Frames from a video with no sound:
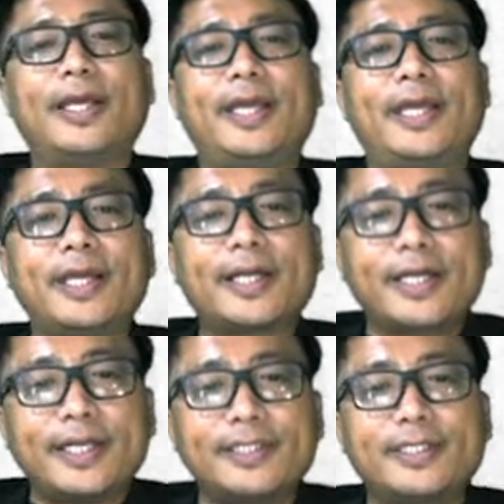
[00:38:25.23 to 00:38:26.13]

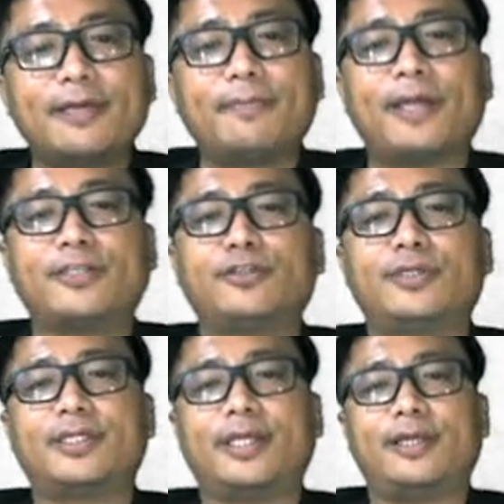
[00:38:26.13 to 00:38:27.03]
Increasing
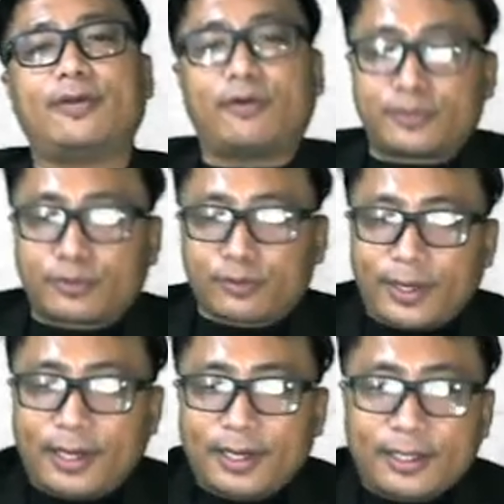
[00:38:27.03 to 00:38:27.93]
maturity of
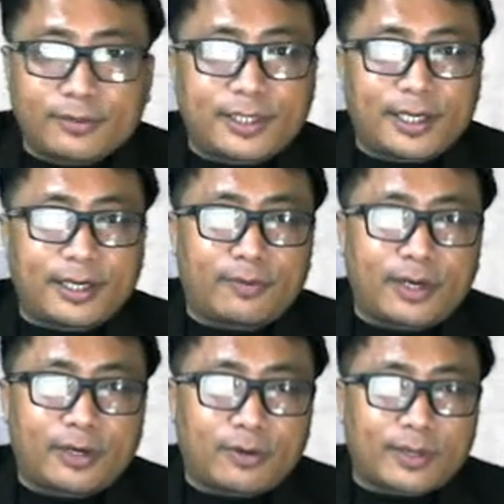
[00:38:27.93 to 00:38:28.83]
soil. You see here,
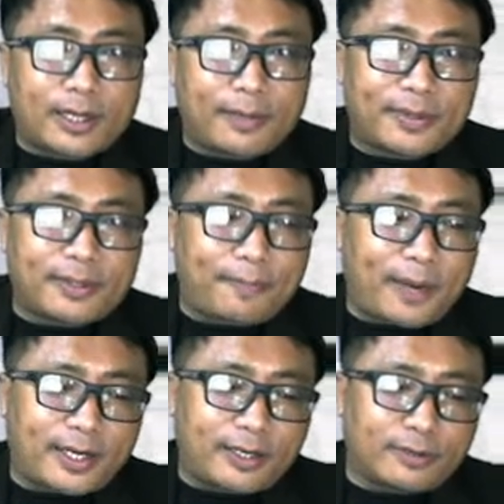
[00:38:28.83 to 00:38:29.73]
we are talking about the
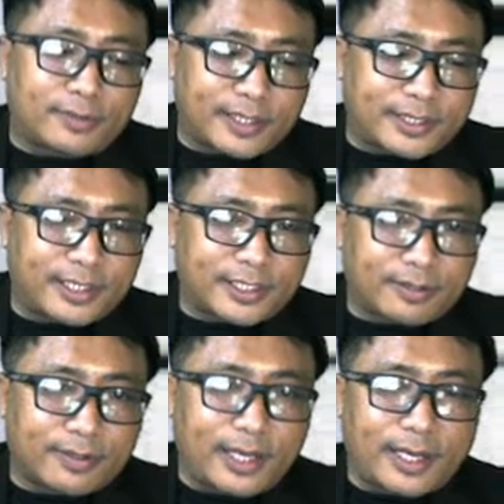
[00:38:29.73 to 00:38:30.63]
pattern of
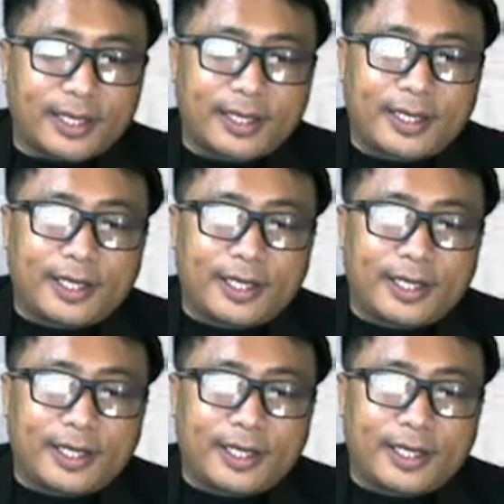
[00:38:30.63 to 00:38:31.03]
succession. Okay.